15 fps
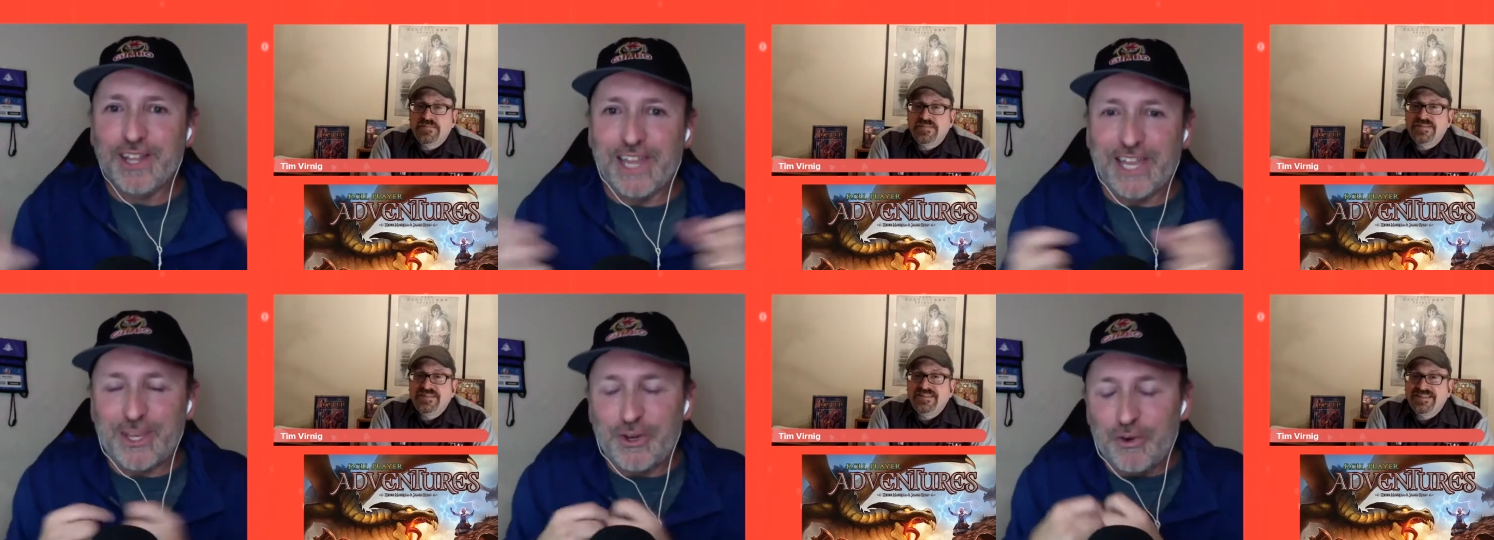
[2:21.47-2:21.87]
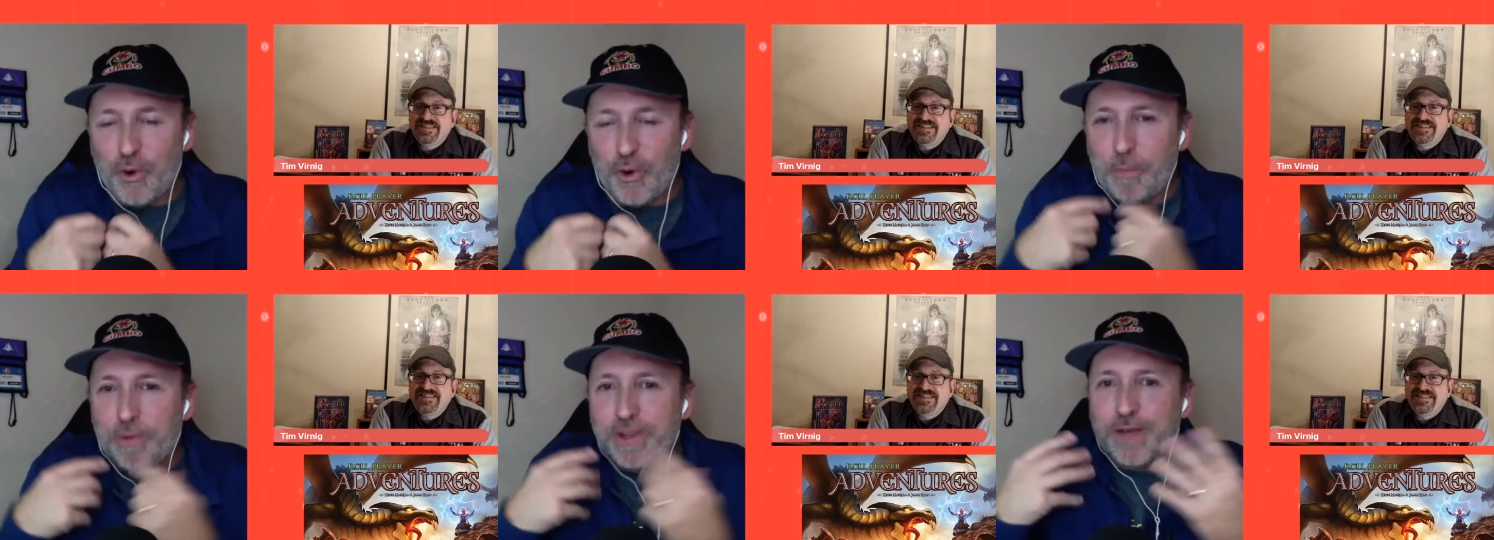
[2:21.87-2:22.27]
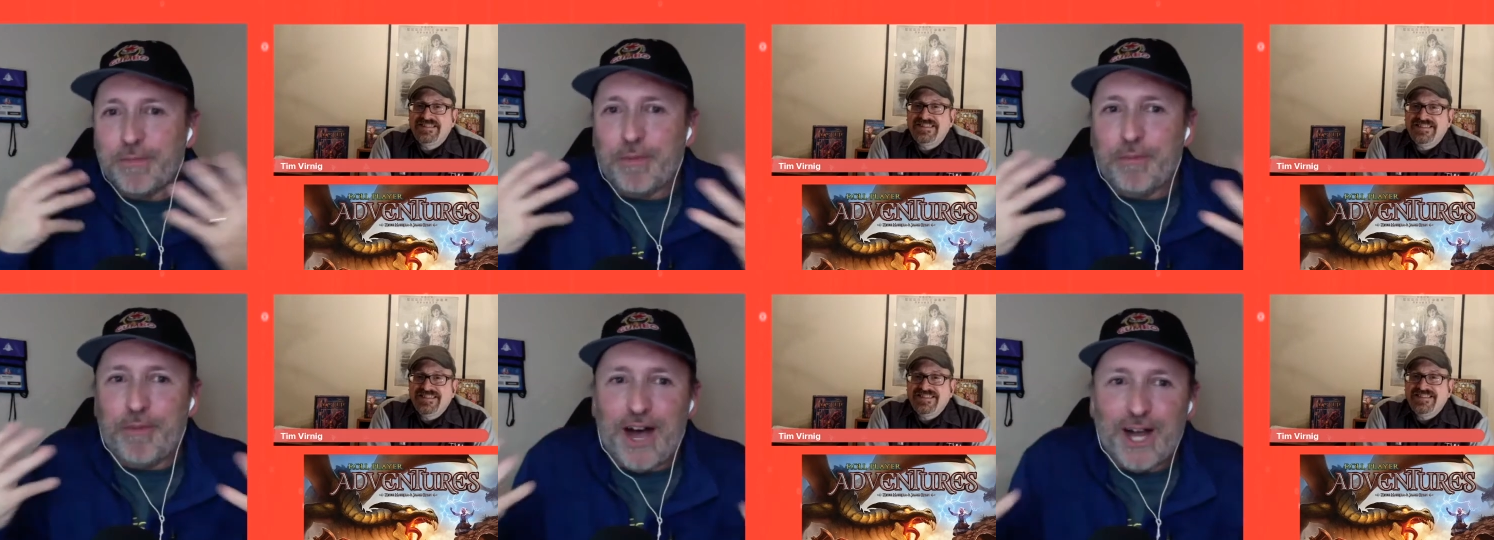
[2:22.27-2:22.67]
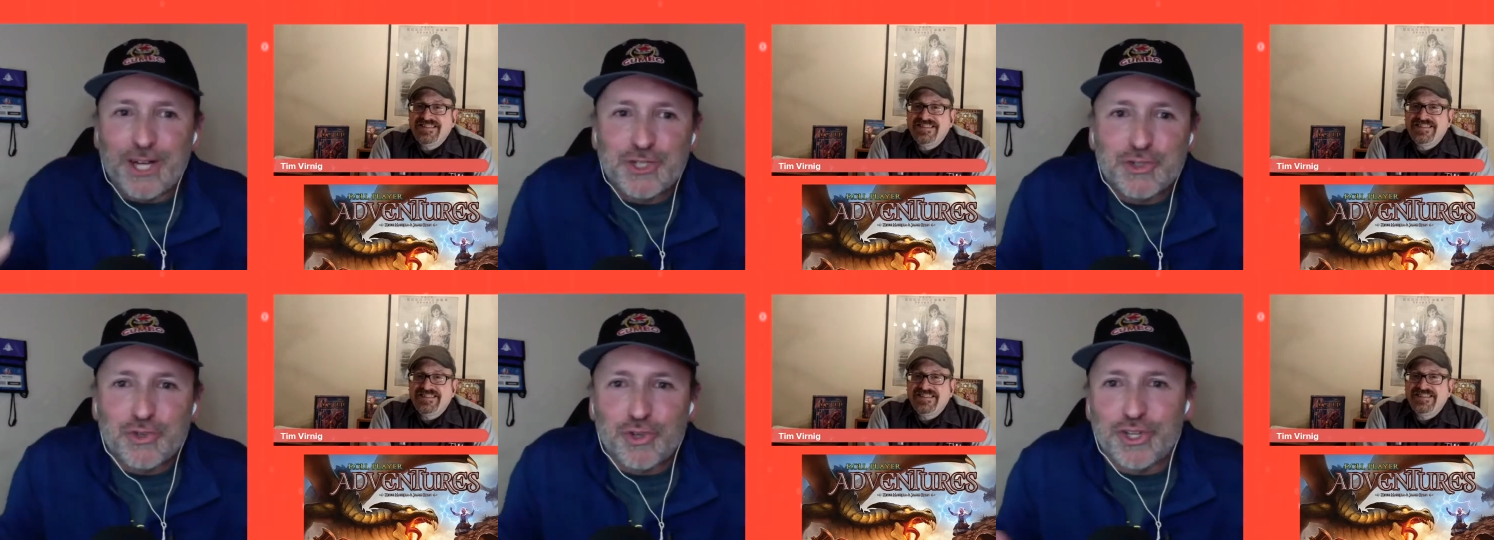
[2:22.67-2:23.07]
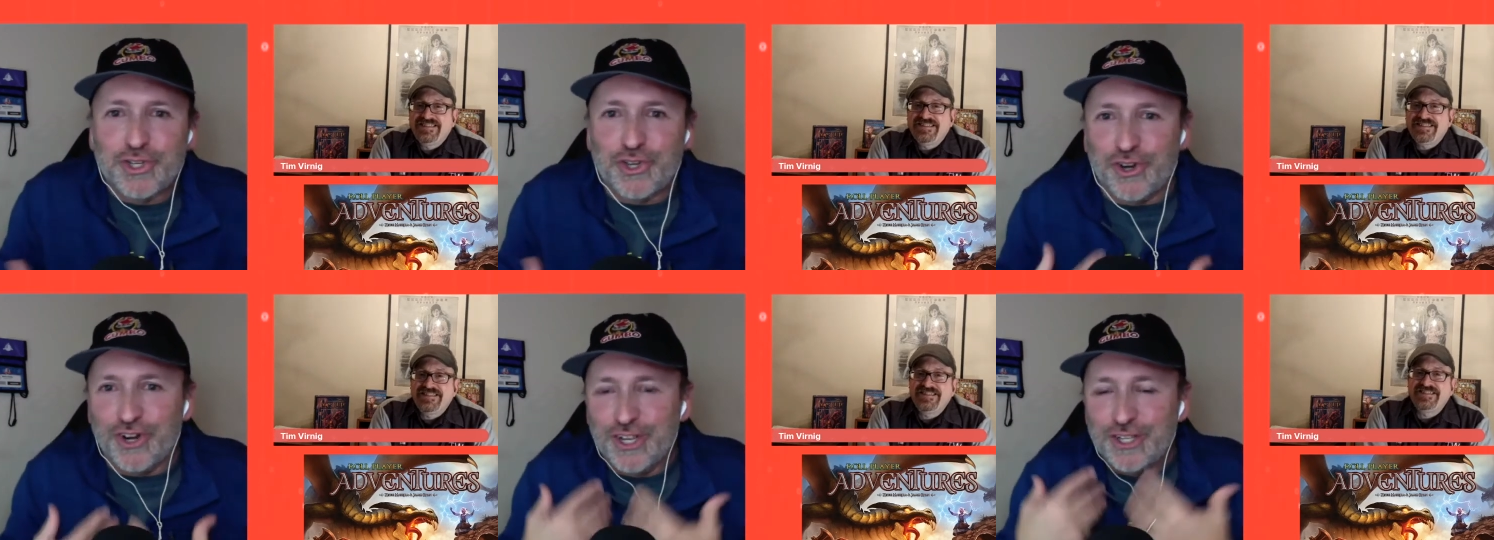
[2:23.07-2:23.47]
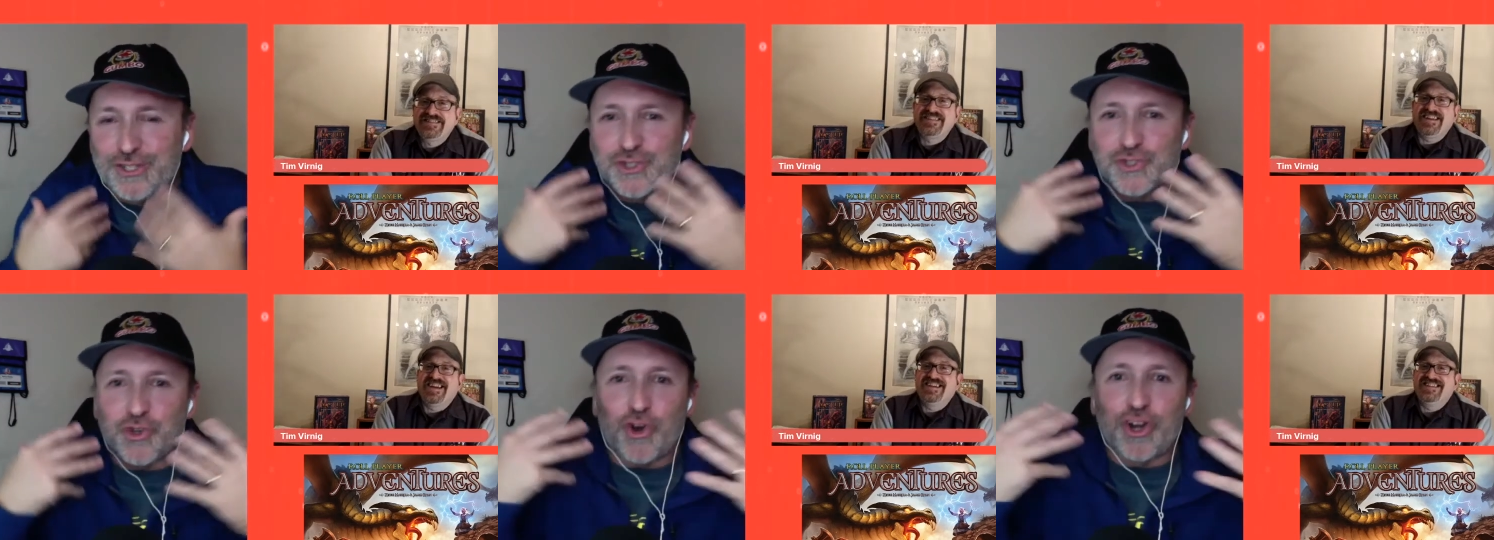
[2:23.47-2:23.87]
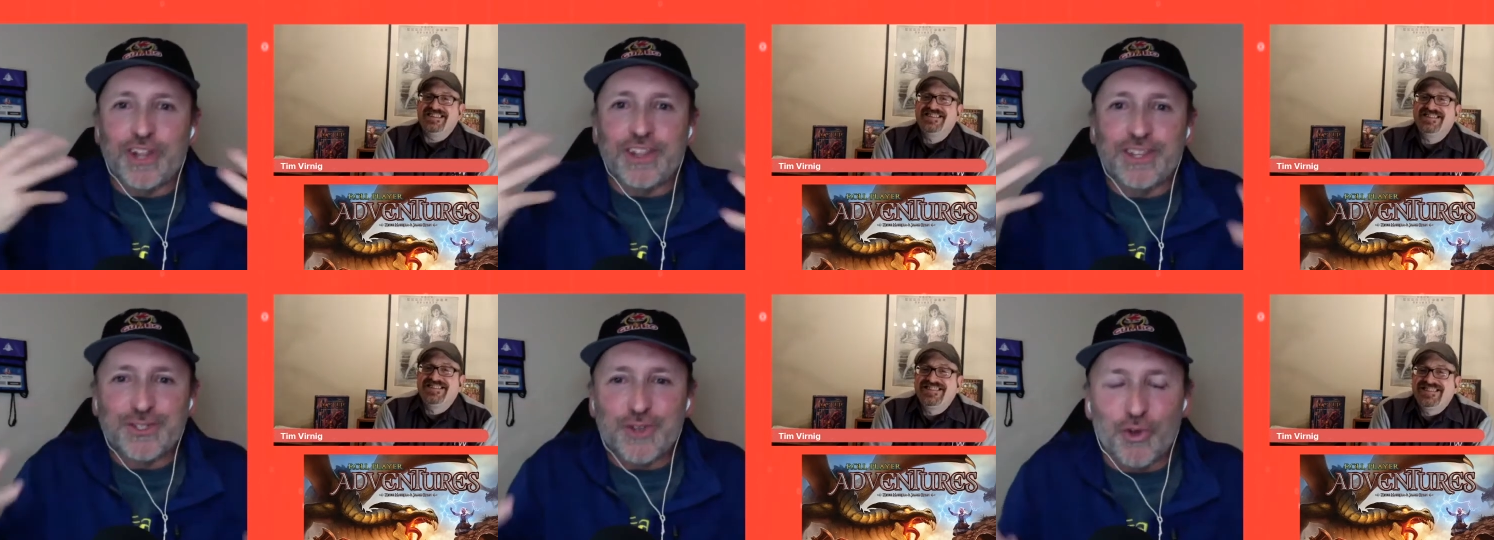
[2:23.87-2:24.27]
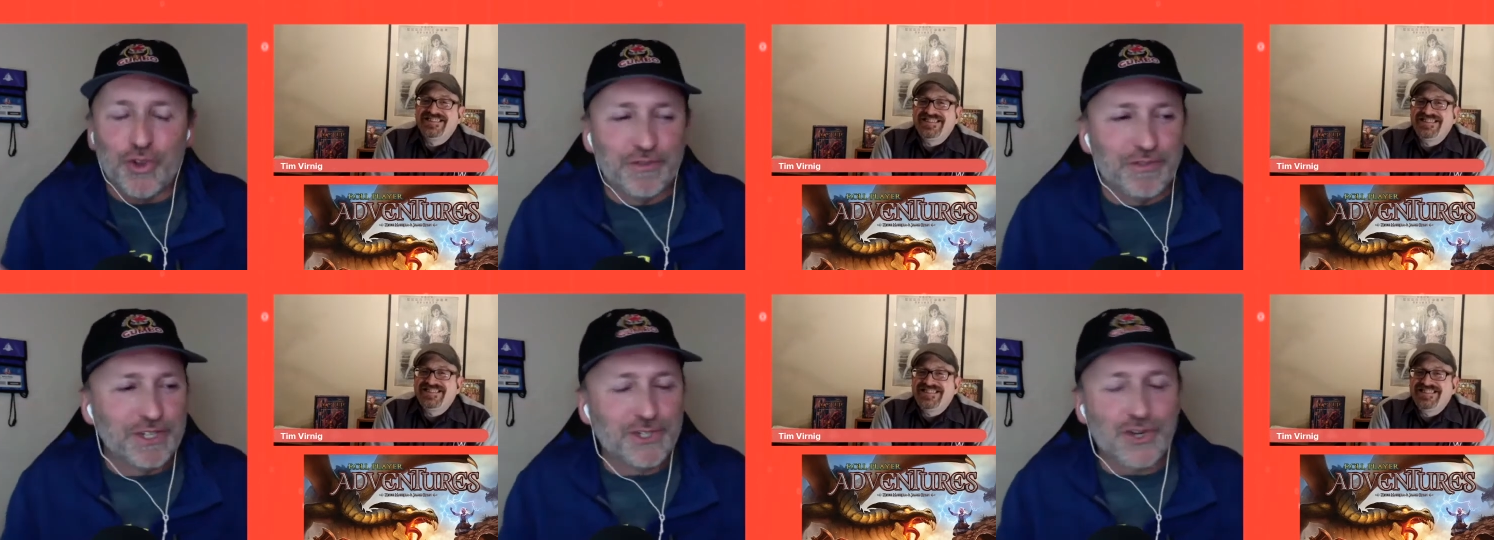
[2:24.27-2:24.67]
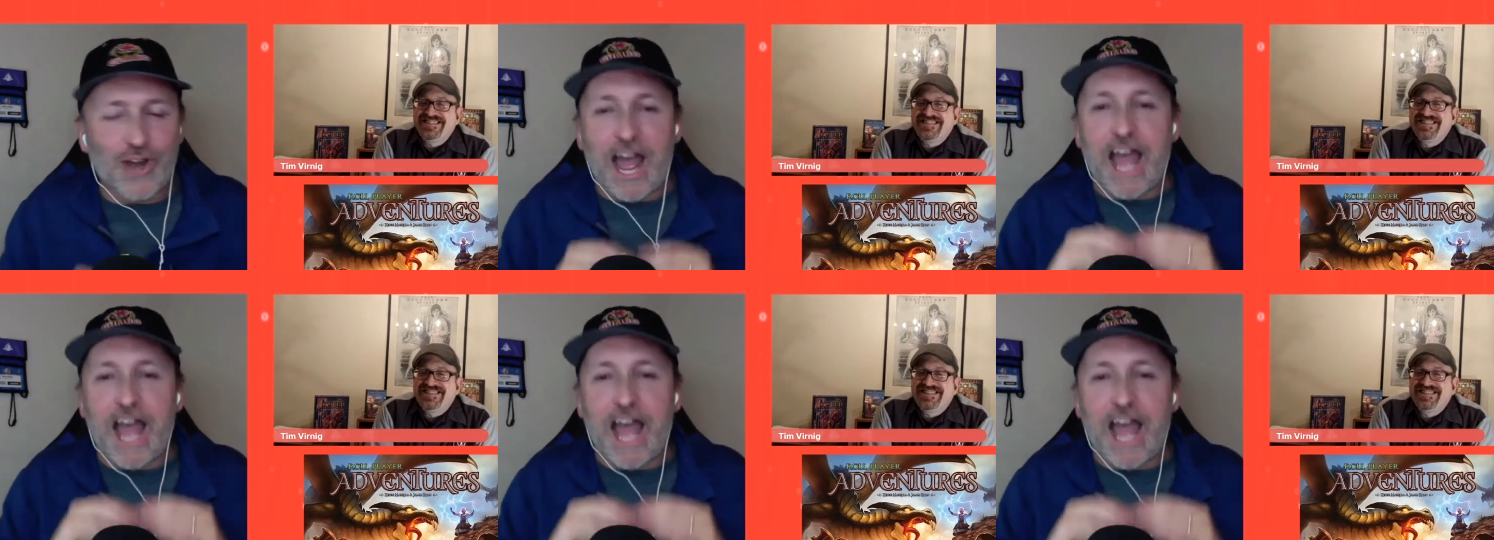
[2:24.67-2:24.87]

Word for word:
Speaker 1: like you're opening up a module and you're yeah. starting this whole adventure.